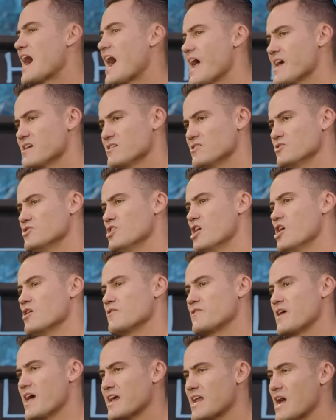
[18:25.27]
I don't know
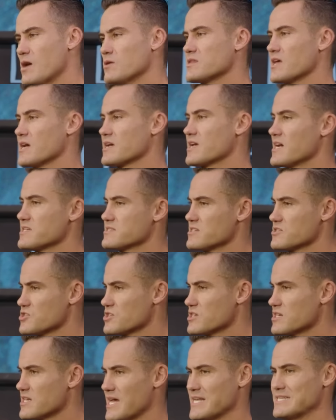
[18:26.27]
if hanging out with that guy is such a
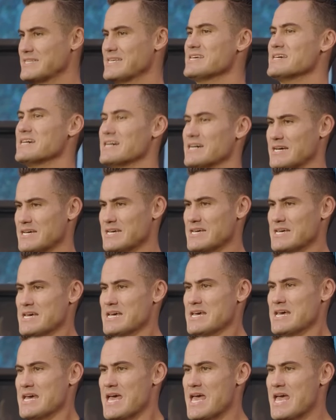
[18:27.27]
good idea.
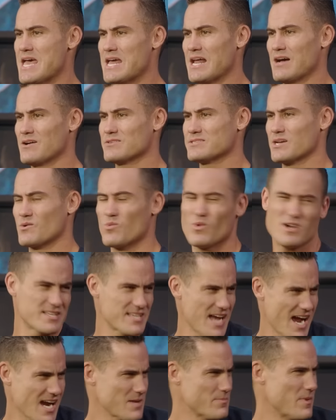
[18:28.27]
And I was like, what are you
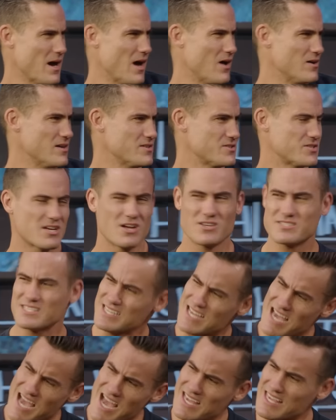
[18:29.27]
talking about? And she goes,
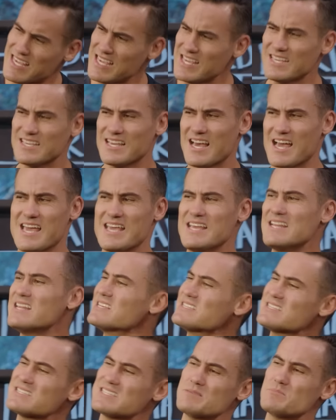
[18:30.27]
yeah, he
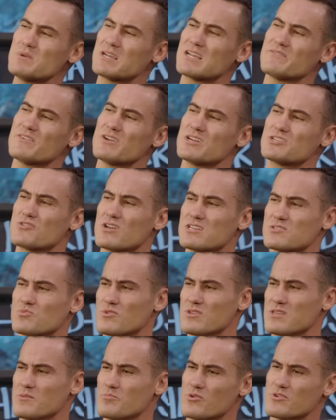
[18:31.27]
doesn't seem like a very
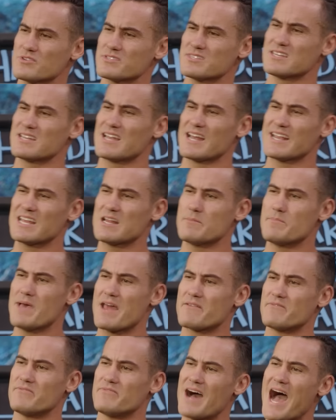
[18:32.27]
trustworthy person, and I get a
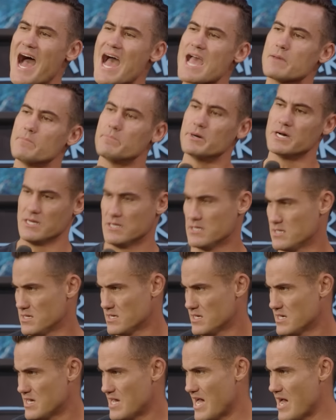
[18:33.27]
bad vibe.
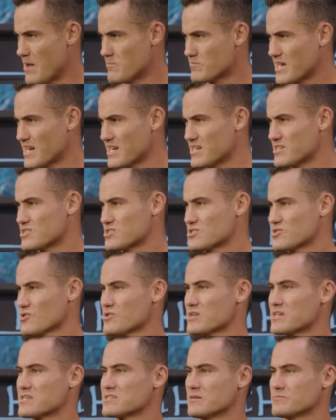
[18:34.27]
I'm kind of
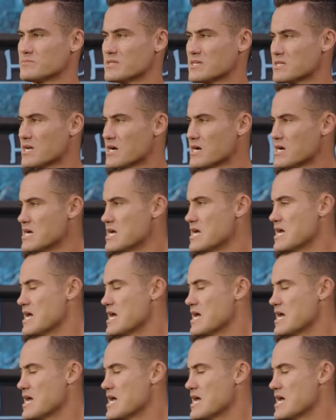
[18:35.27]
discerning something there.